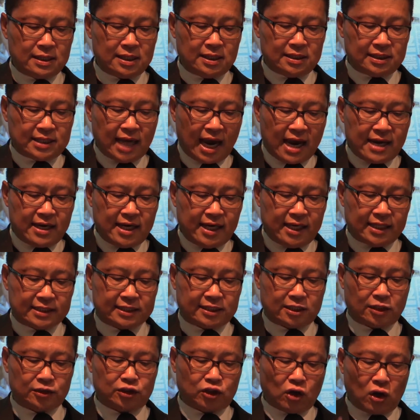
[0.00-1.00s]
In
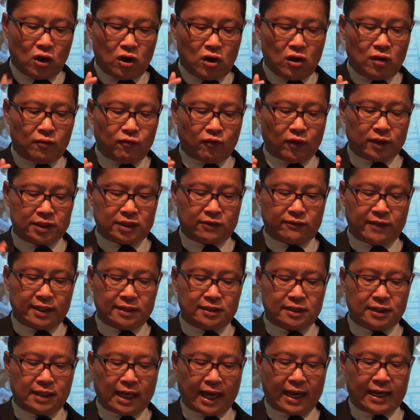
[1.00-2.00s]
Chinese, the term was
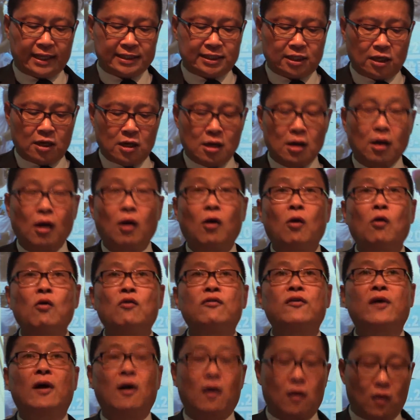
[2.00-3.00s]
written as
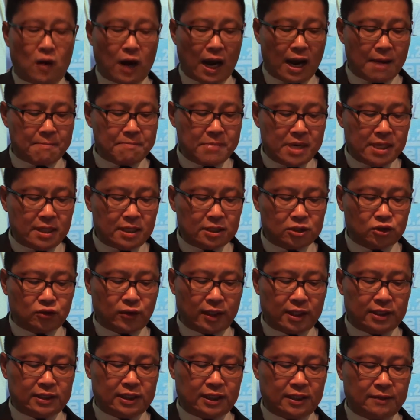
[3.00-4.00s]
overall
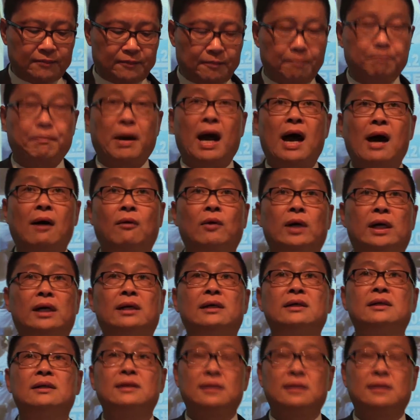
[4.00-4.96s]
administrative power.